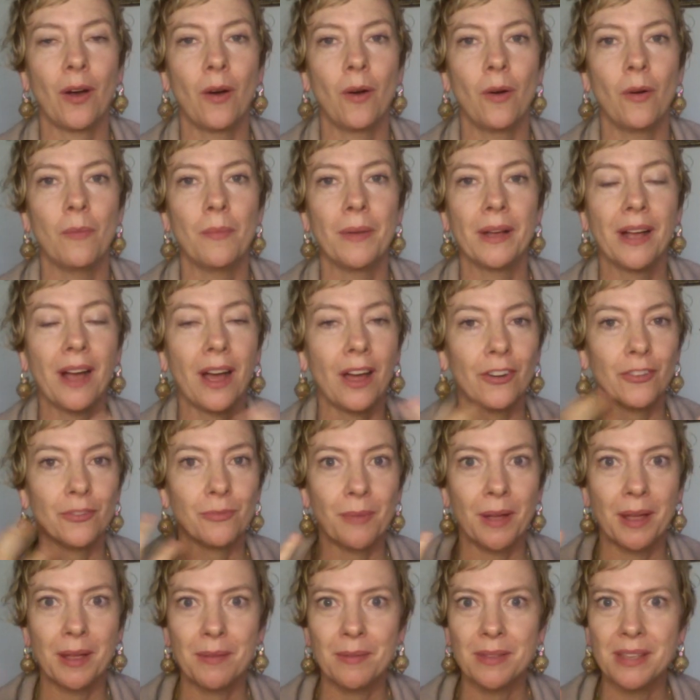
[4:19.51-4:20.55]
oh my gosh,
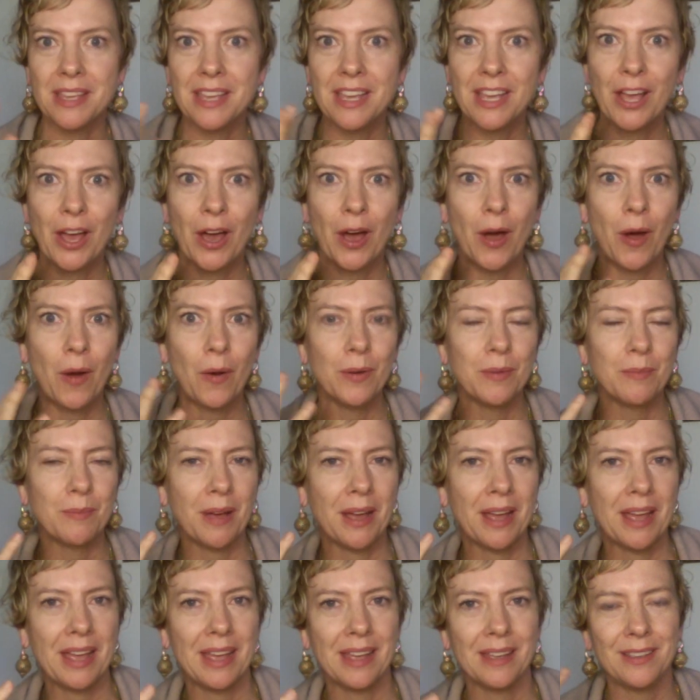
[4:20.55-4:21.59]
my ego and
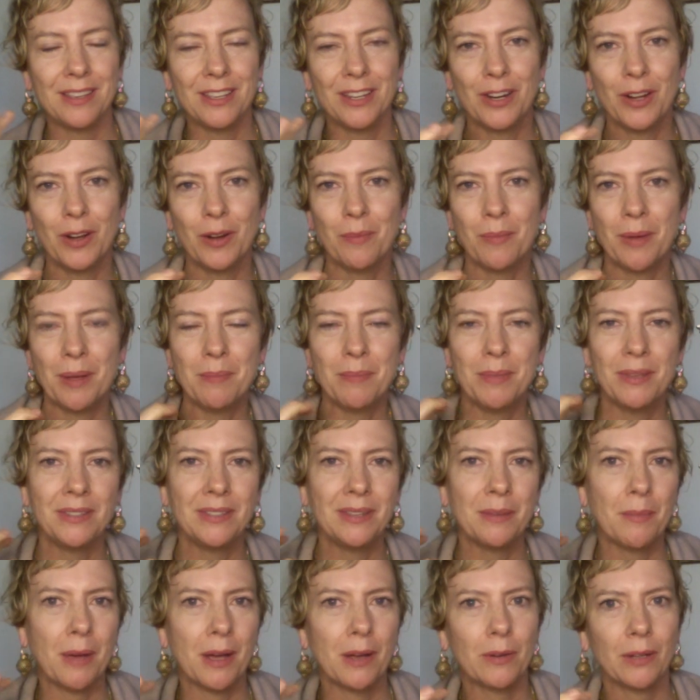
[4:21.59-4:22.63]
my, you know, my
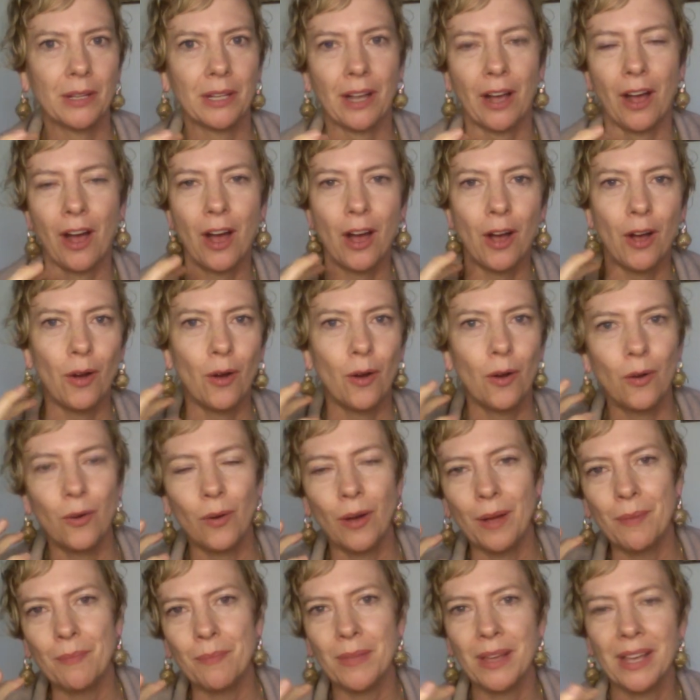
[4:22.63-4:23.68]
busy mind, like, uh oh,
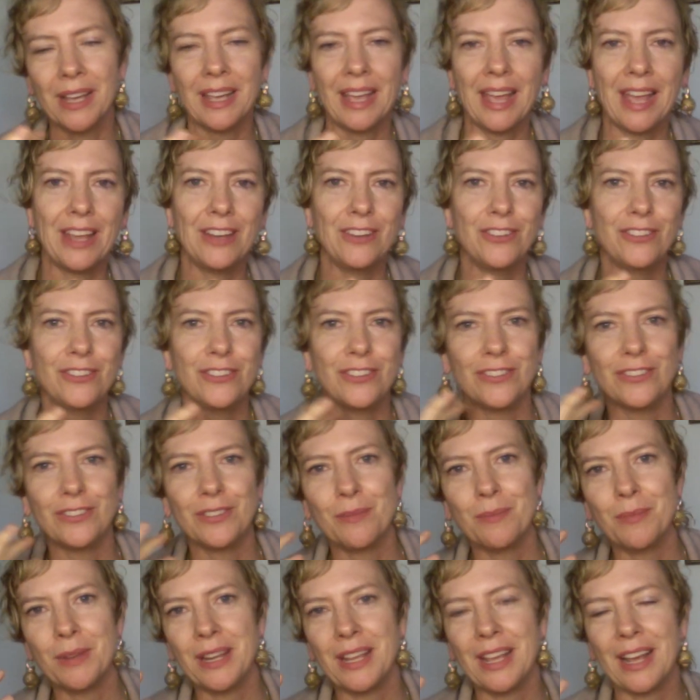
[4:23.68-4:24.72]
I'm engaged to
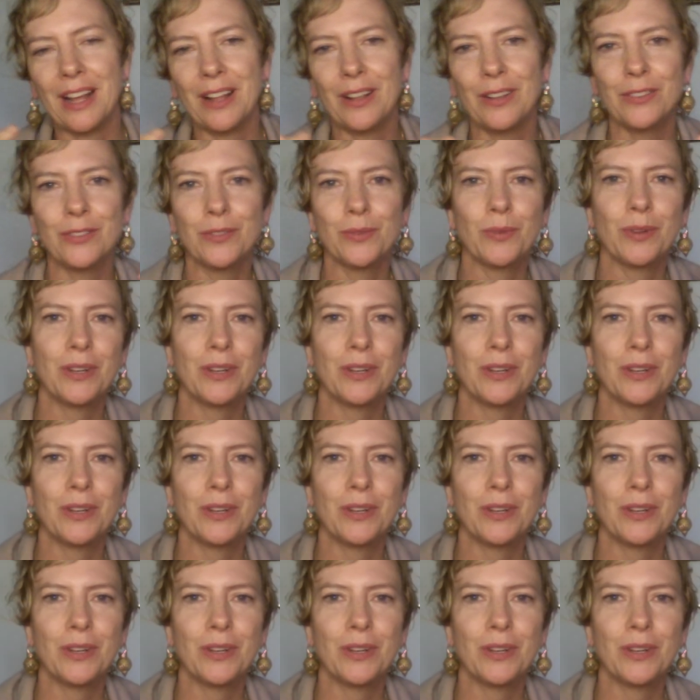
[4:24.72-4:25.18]
somebody else.